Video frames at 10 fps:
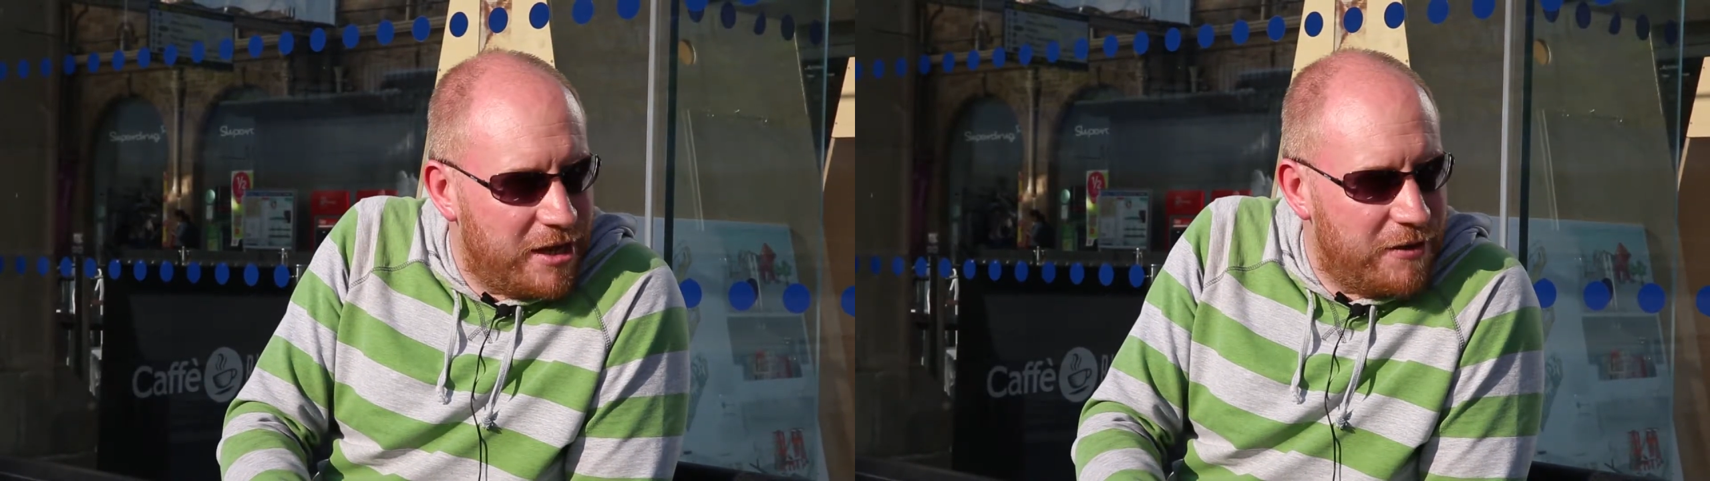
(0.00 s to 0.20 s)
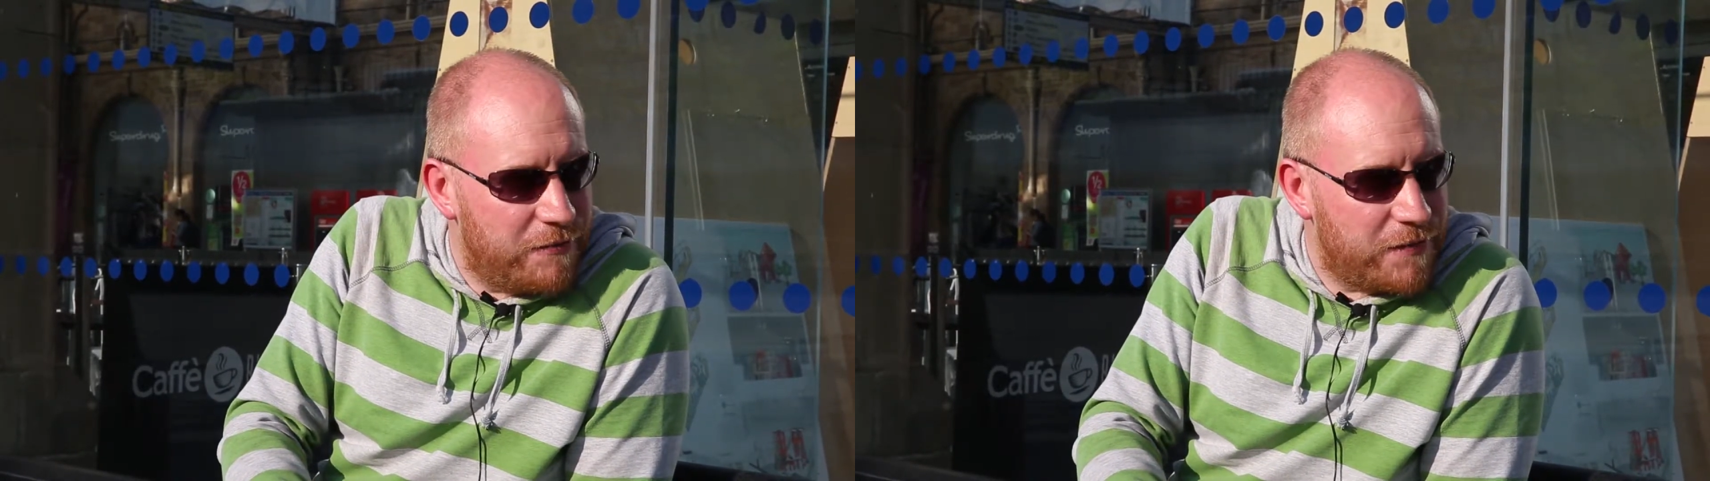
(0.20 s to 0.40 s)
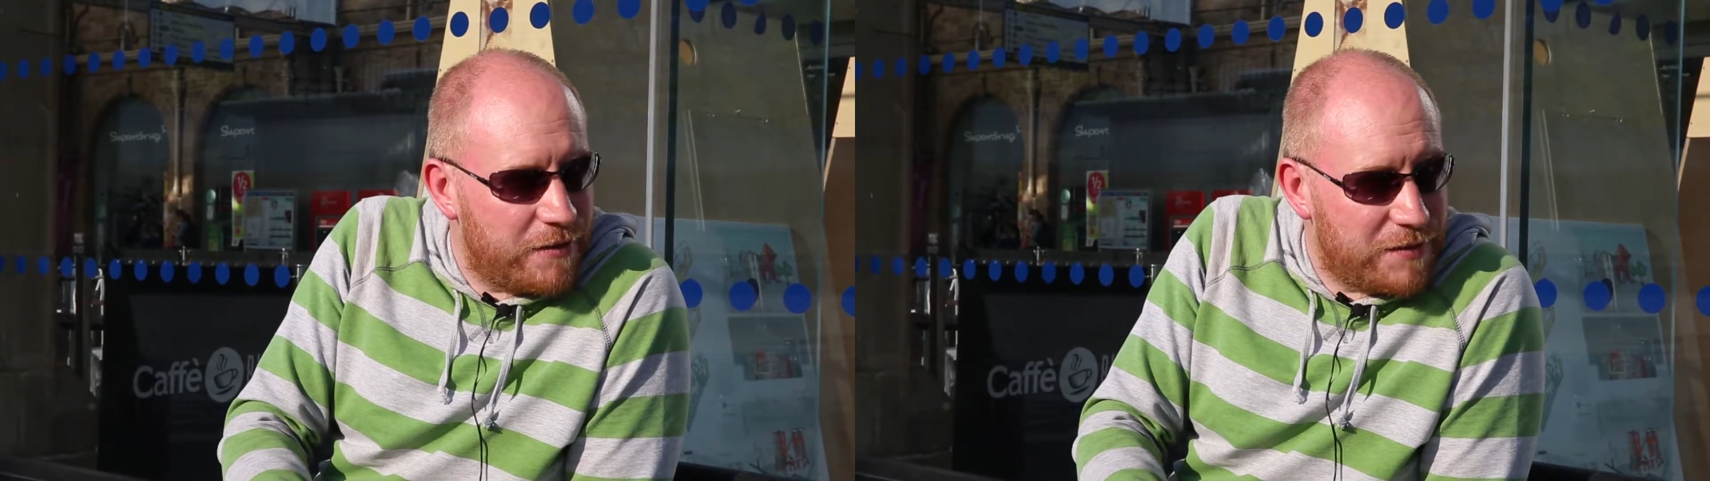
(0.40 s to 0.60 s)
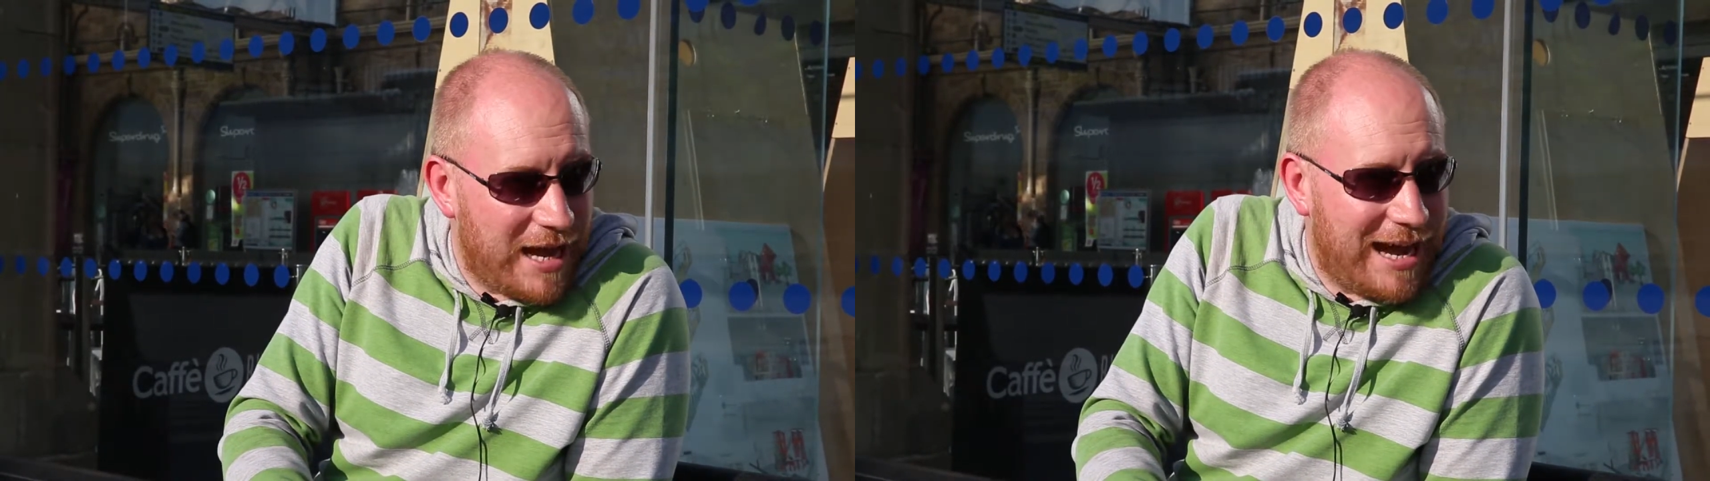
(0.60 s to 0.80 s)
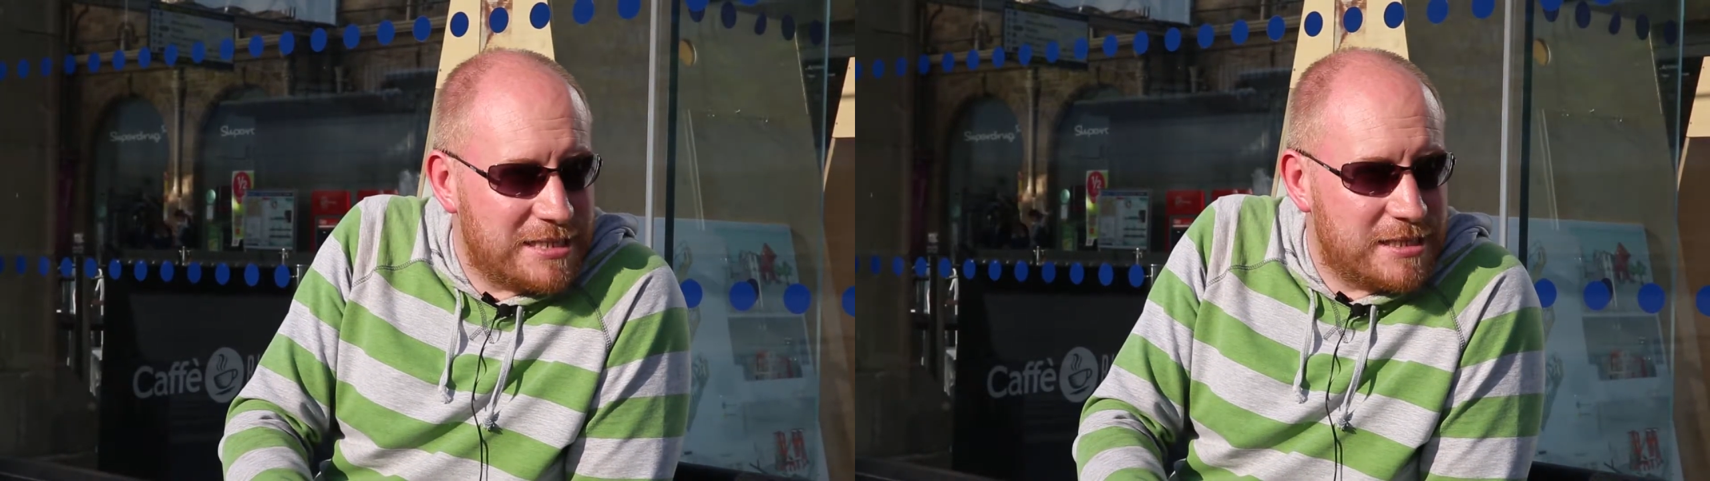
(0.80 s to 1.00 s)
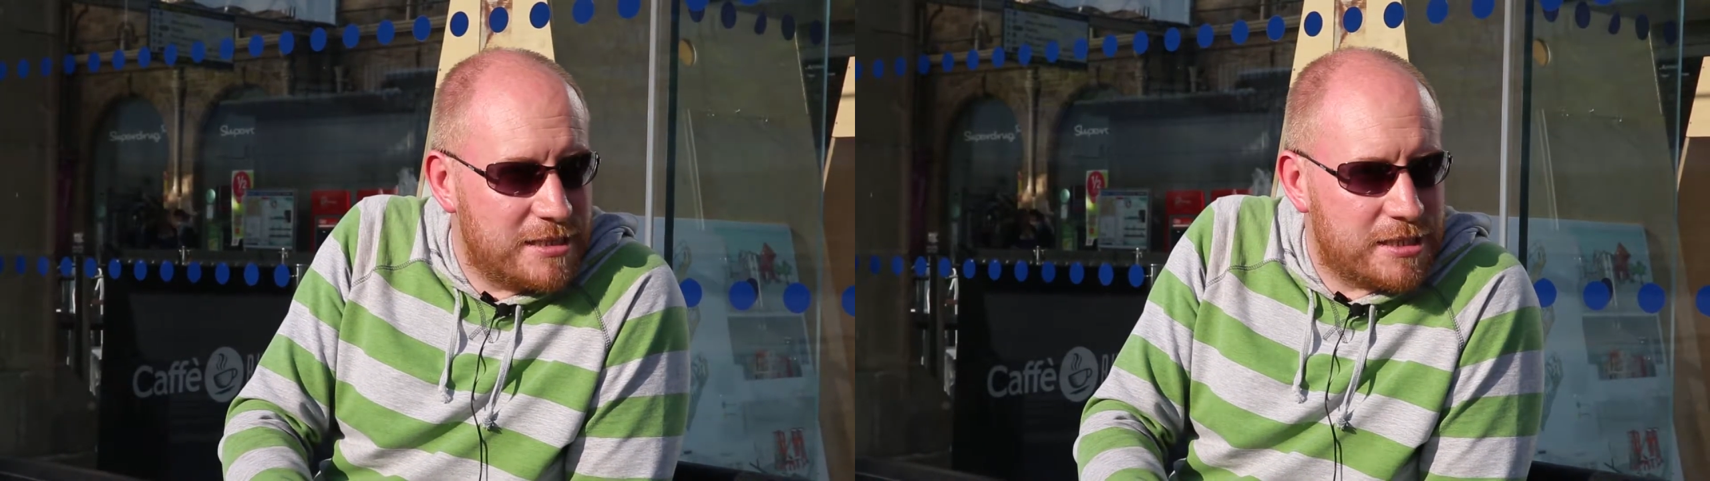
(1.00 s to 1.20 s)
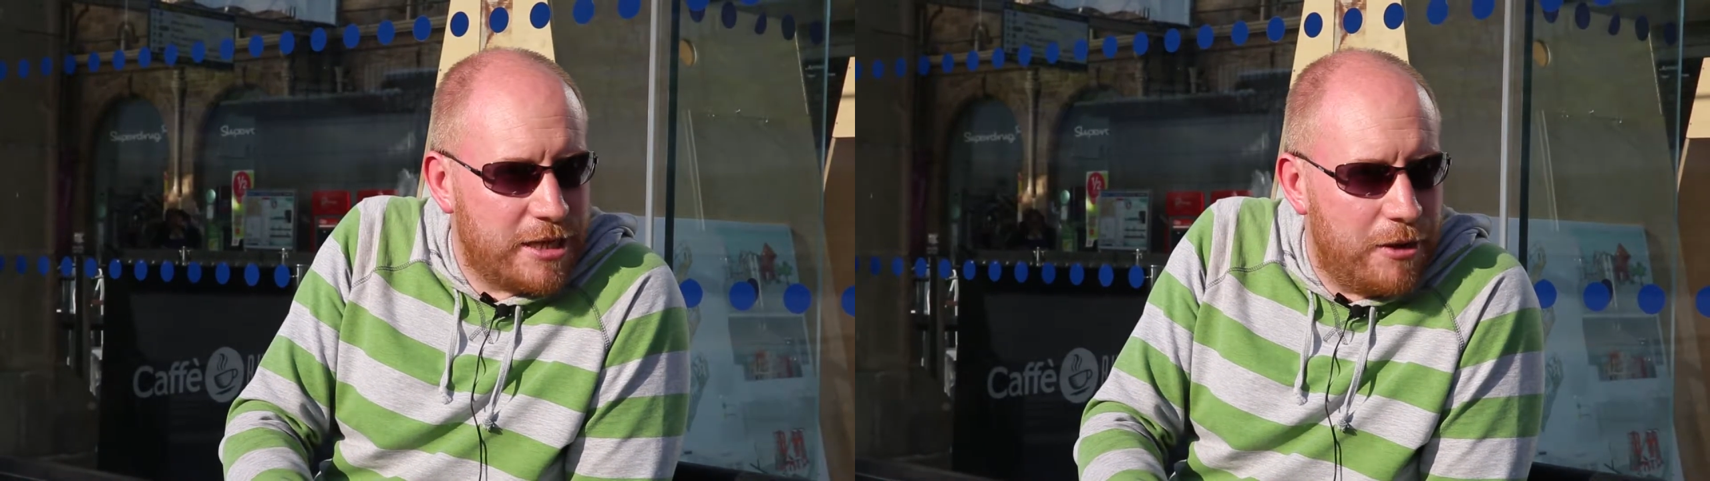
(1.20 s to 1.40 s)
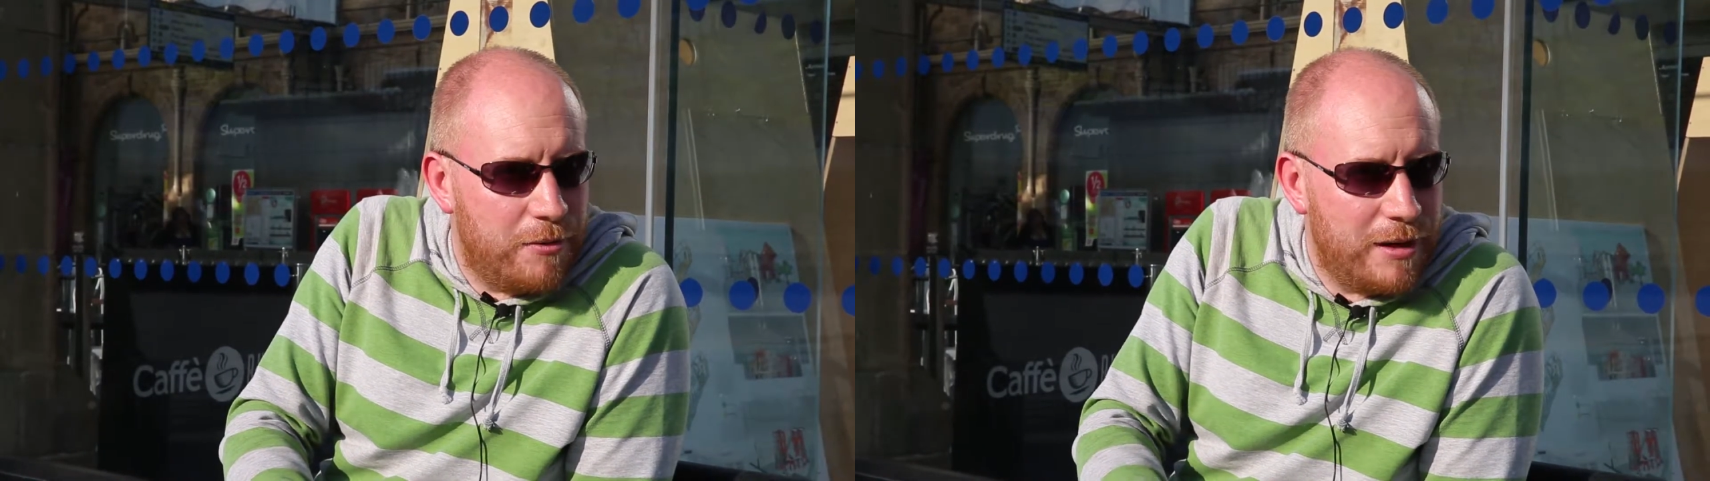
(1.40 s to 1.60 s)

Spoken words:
of the ice and the snow